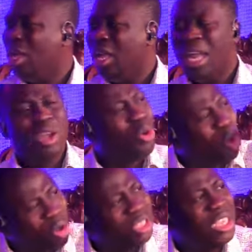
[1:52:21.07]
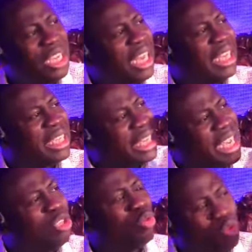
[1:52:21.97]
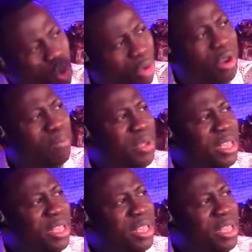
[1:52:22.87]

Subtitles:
And God said that things will not repeat.